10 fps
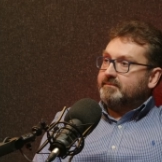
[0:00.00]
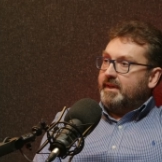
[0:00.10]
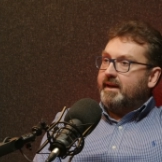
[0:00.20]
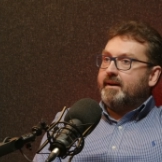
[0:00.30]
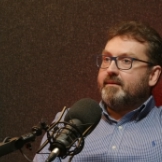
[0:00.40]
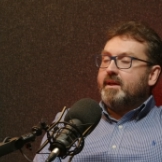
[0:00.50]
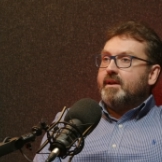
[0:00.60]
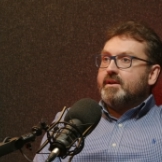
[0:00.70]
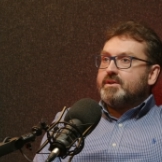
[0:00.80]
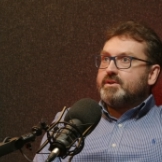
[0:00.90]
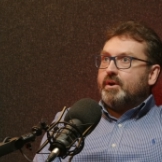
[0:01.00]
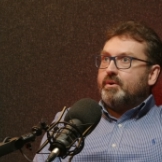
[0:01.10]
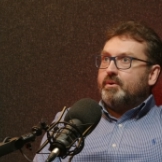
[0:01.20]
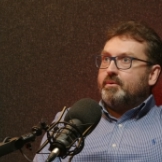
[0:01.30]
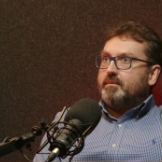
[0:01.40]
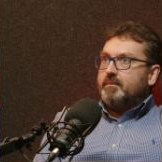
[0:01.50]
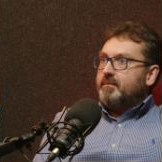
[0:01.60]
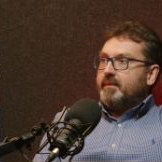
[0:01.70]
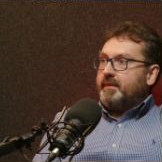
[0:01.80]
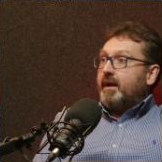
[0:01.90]
Yeah. So
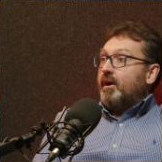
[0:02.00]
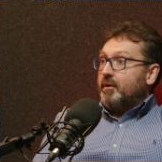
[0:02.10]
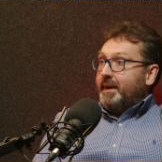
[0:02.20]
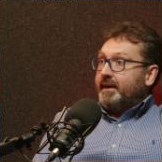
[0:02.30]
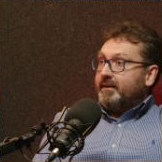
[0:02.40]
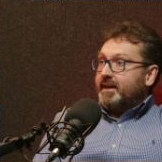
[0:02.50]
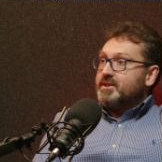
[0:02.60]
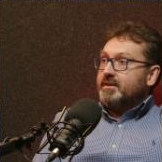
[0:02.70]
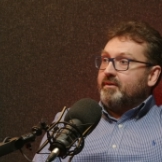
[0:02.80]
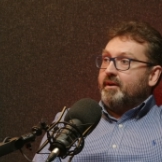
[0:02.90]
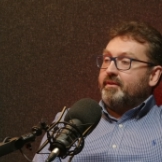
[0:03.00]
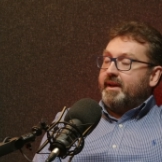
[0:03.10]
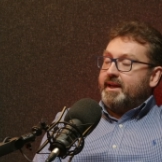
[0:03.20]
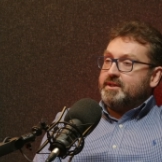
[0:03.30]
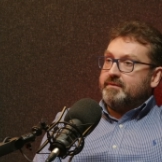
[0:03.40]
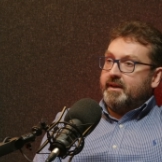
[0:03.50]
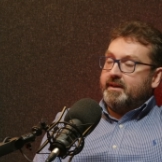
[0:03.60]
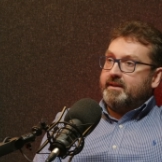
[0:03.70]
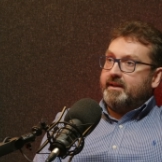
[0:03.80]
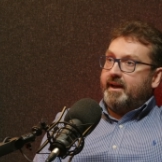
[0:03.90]
they are a bank, actually, rather than a hedge
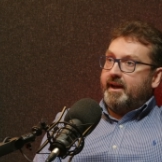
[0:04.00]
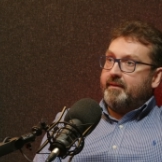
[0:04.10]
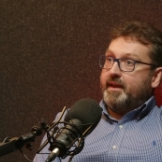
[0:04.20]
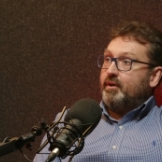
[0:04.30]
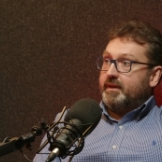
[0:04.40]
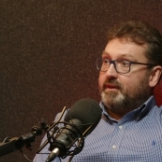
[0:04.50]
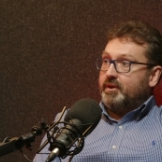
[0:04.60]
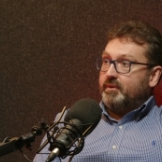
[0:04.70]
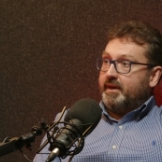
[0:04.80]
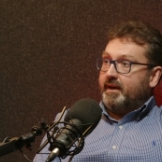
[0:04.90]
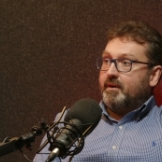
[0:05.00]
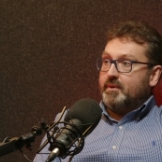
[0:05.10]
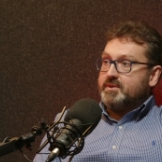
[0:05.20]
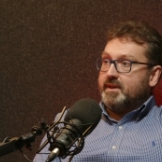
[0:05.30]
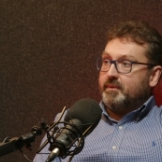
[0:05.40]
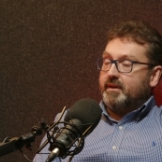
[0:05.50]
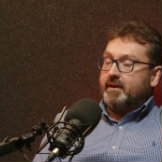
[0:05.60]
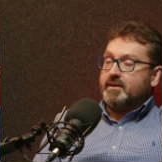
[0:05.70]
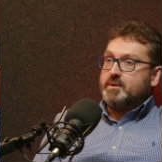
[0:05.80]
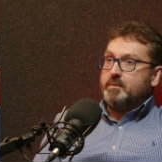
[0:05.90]
fund. They're not in the UK. I won't say where they
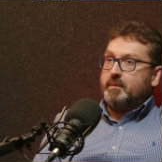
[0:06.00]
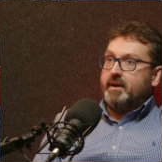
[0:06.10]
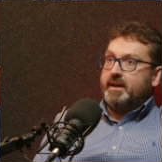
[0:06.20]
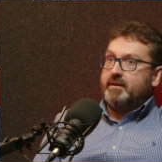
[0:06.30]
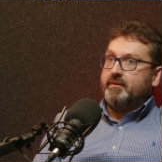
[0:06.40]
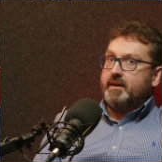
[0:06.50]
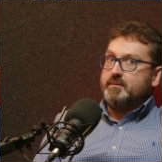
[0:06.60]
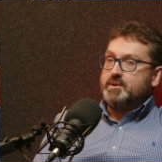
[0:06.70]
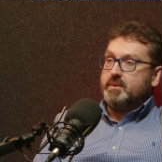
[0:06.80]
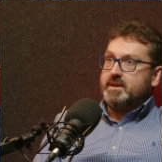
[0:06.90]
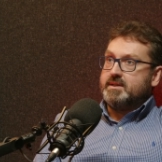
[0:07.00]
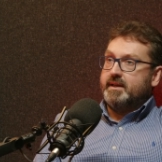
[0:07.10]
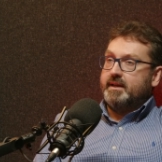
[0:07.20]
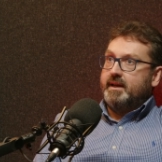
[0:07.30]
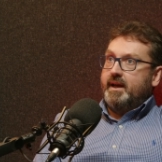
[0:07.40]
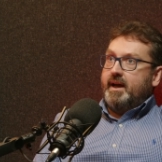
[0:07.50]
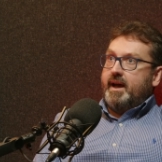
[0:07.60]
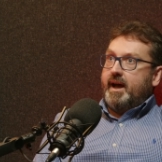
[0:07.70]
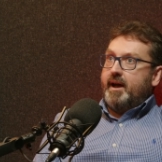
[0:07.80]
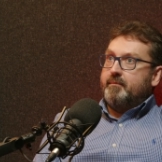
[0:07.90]
are because it probably identify them too easily.
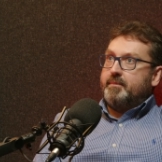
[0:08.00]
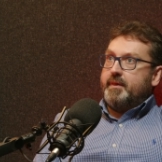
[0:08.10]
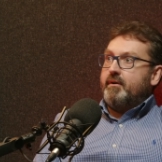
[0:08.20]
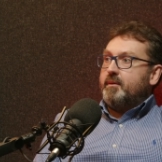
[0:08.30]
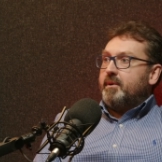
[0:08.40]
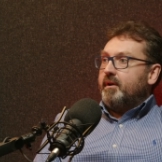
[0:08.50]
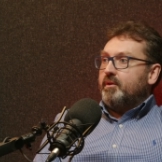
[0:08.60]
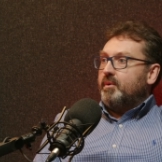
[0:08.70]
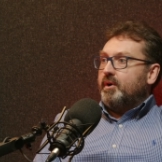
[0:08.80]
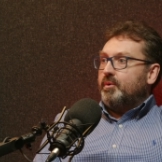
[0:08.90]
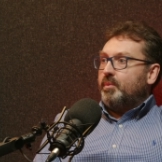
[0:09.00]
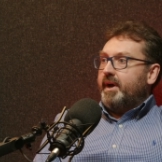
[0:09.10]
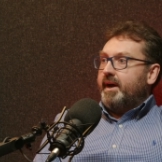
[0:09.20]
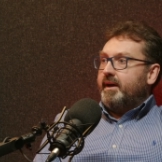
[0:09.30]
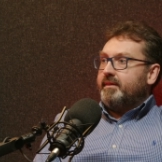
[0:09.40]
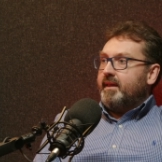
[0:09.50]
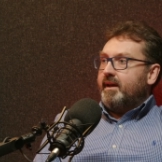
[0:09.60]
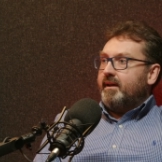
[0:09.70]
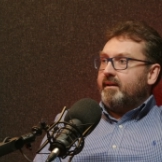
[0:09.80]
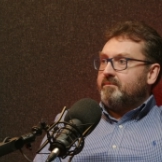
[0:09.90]
But they're in a part of the world where
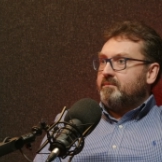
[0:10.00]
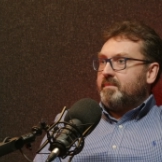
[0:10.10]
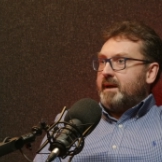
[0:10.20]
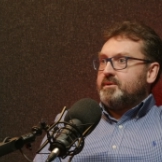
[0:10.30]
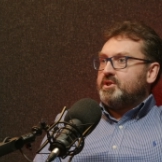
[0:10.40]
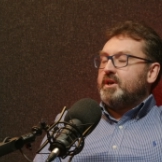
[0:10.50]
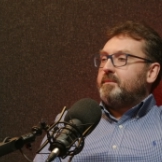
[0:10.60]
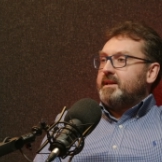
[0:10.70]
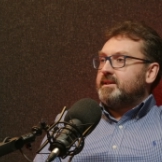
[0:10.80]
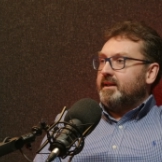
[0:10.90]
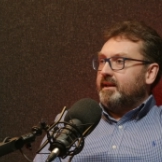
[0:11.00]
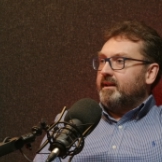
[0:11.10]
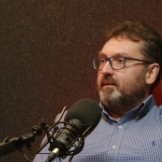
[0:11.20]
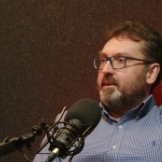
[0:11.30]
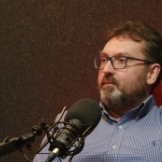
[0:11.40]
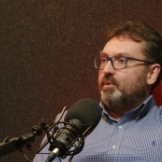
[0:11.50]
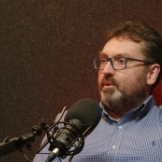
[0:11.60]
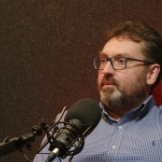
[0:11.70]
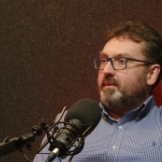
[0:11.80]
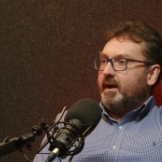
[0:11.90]
they're perhaps geopolitically a little bit
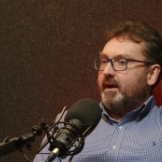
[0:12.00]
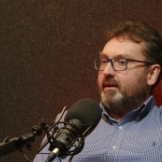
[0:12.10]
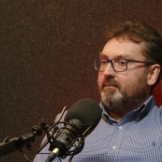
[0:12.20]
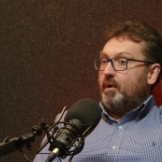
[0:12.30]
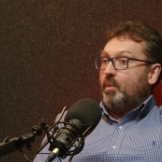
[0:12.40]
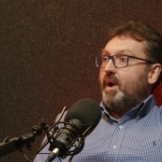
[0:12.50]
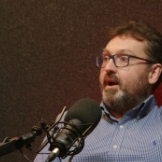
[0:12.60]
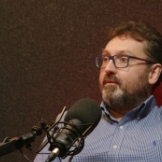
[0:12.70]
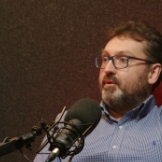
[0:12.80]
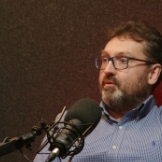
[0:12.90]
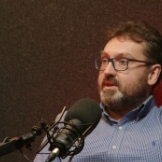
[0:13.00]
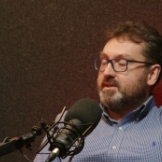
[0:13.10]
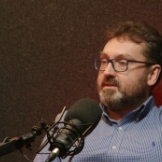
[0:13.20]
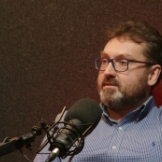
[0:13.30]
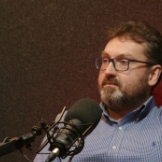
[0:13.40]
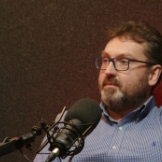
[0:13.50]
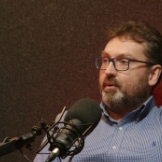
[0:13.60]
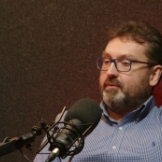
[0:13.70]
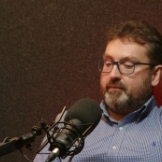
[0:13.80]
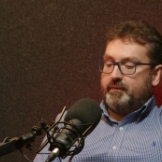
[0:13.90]
more aware of the risks, both